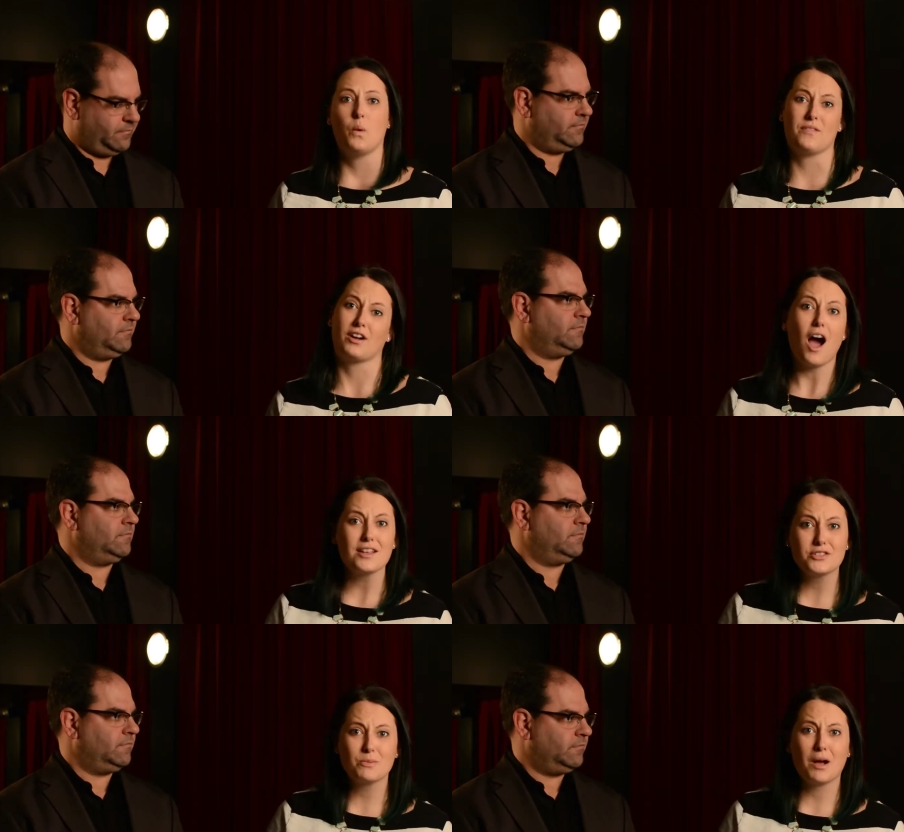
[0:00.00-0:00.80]
Speaker 1: We have a
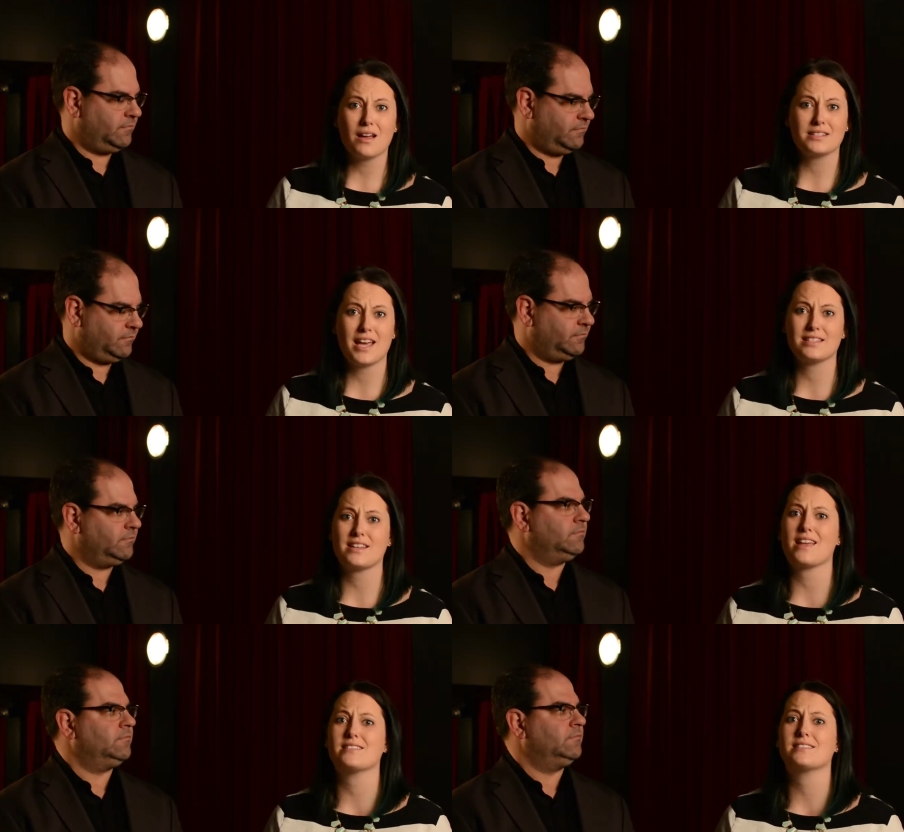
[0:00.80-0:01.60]
costume contest
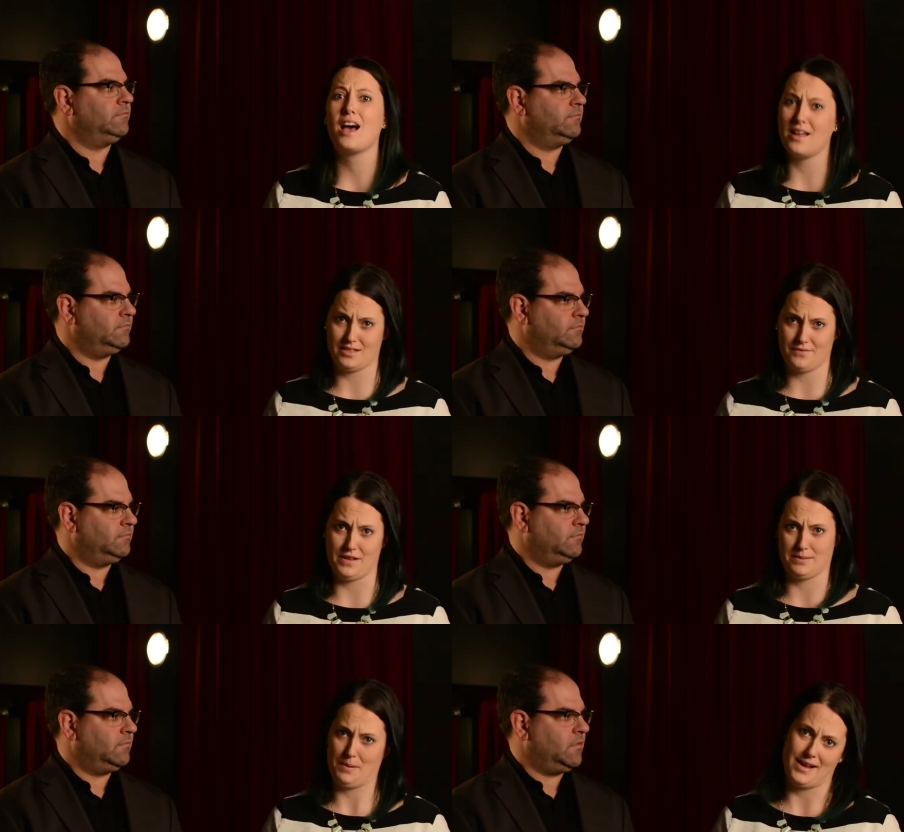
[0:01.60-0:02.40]
and tons of
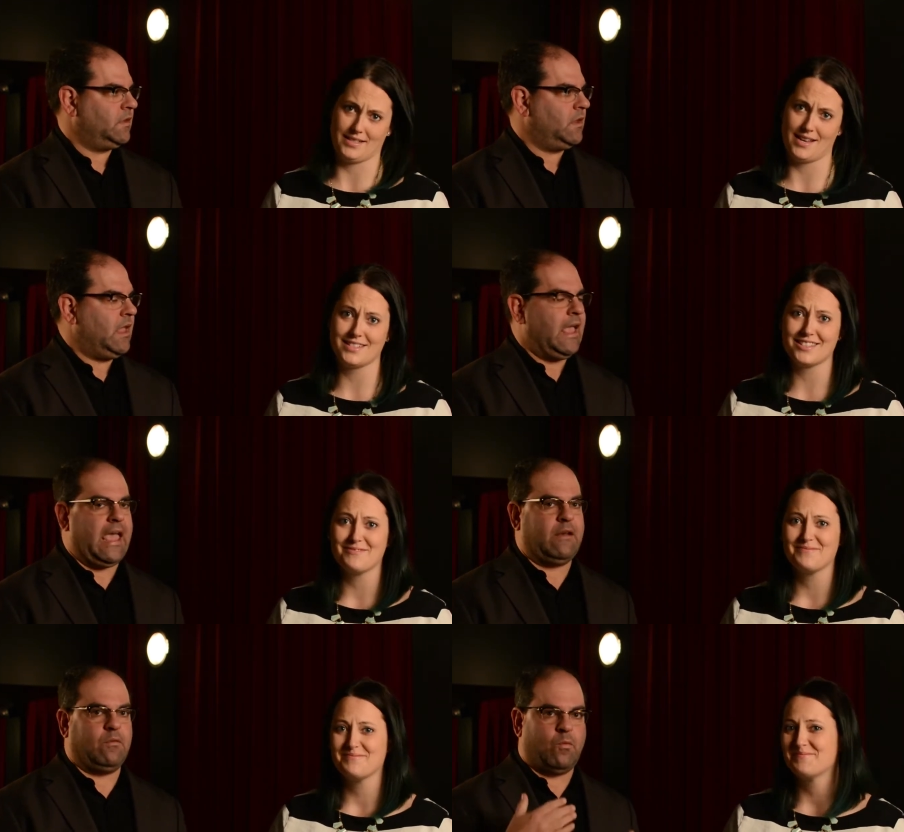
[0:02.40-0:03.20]
fun surprises.
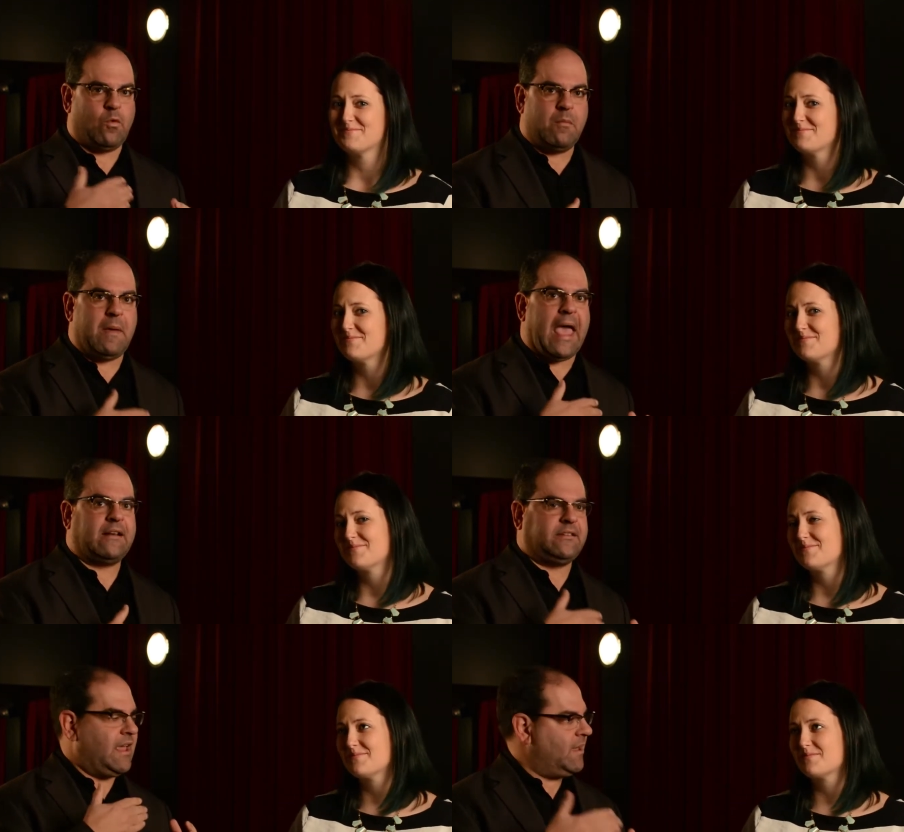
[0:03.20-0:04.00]
Speaker 2: And we're
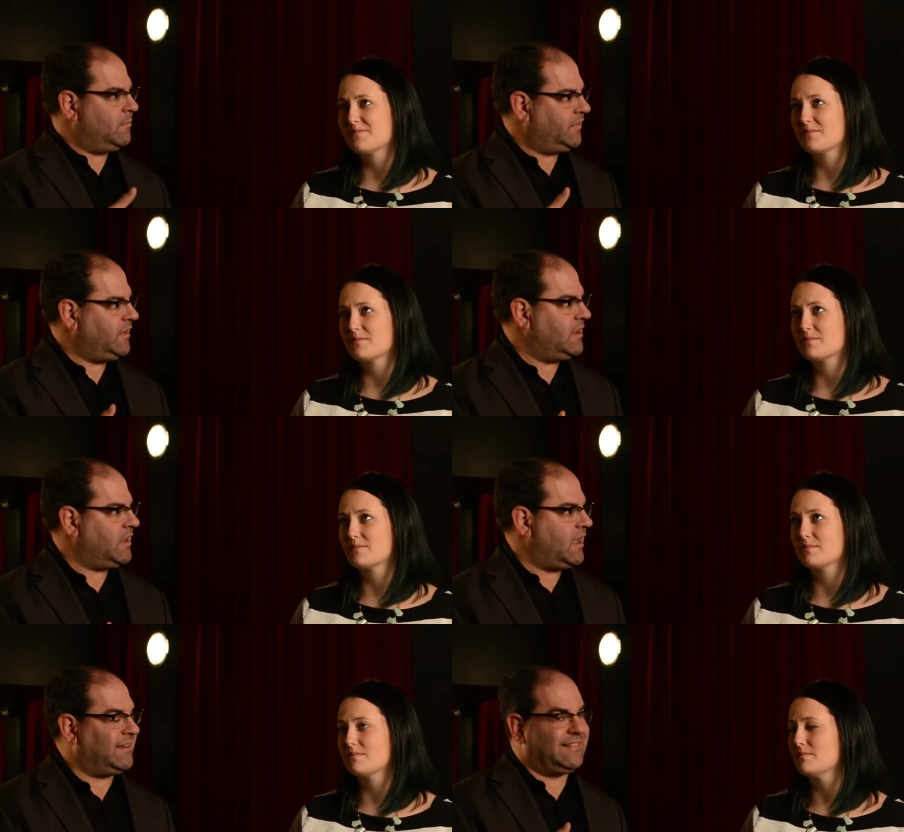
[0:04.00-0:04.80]
back to MC
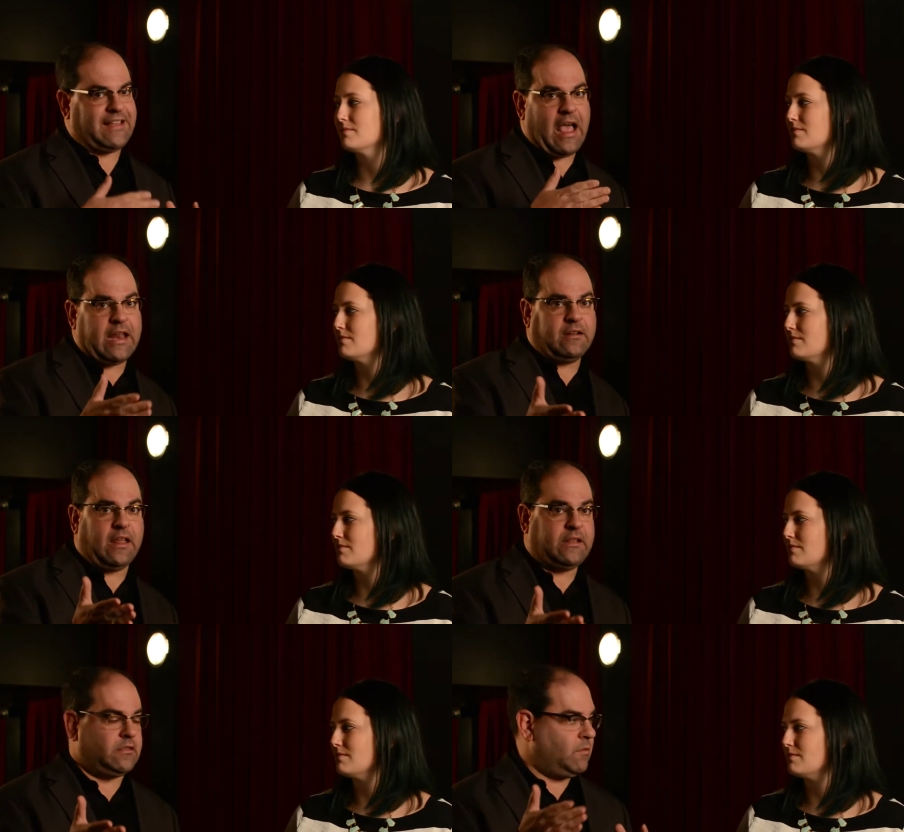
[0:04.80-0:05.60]
again. It's kind of
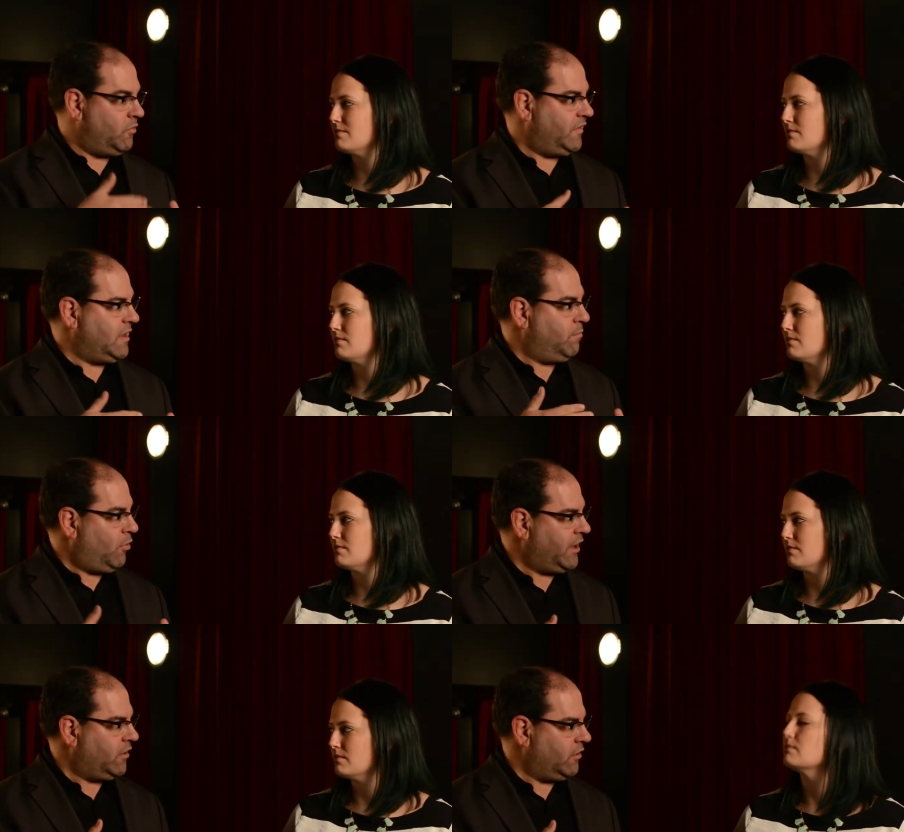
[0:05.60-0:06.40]
like the movie
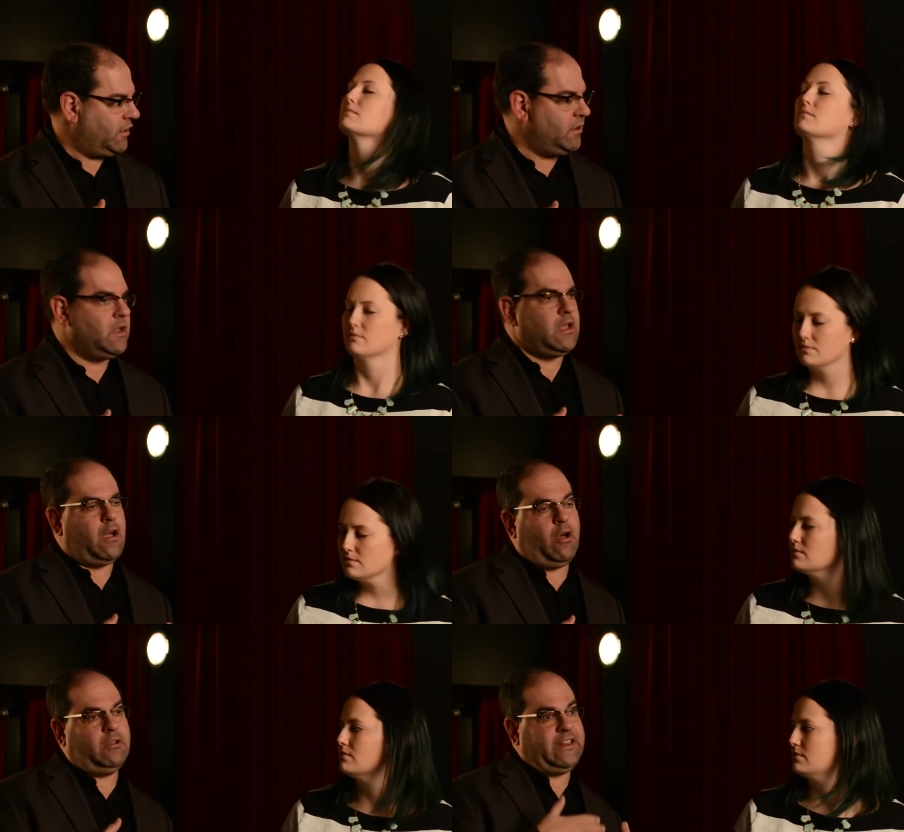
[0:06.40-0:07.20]
Boyhood, mm
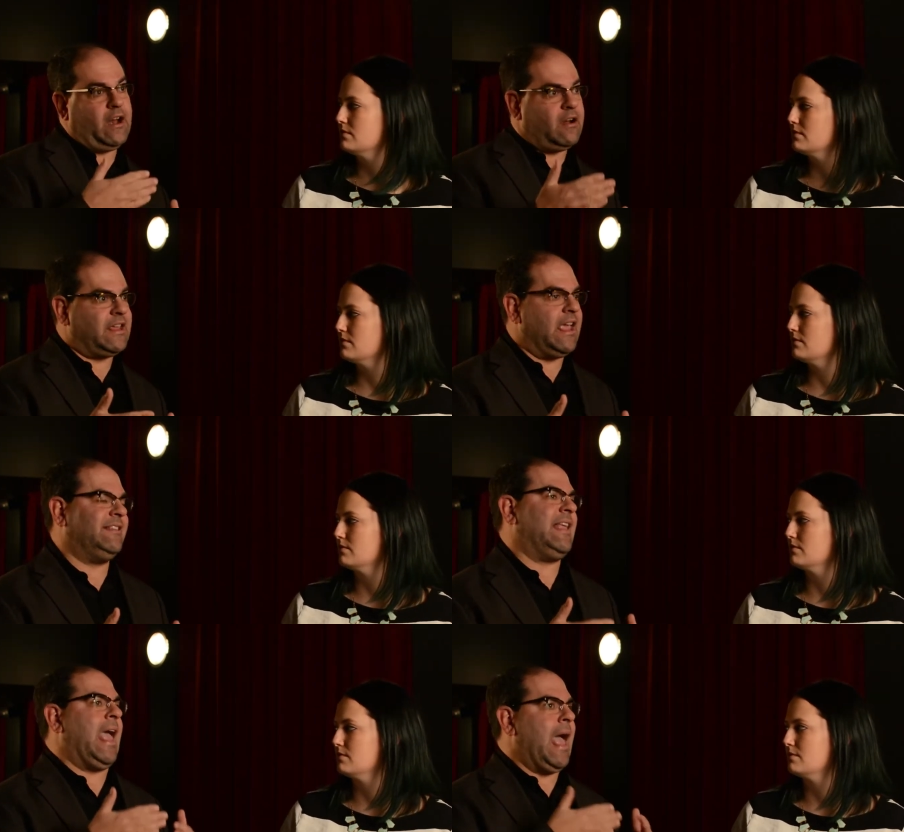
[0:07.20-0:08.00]
-hmm. only in our
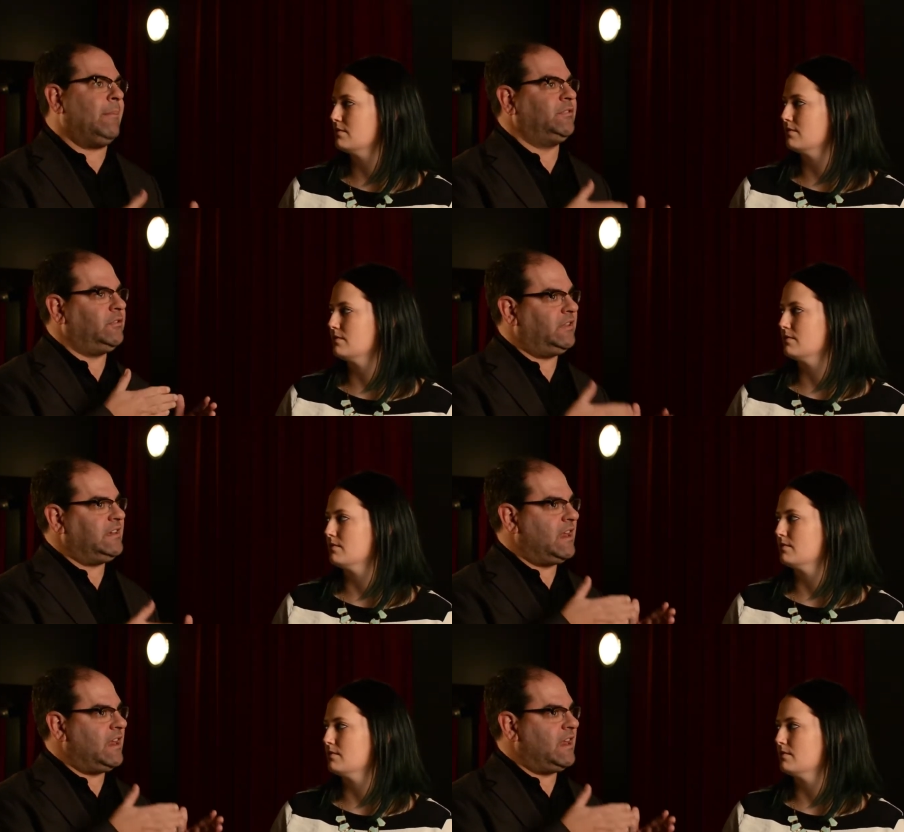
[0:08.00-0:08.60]
case, absolutely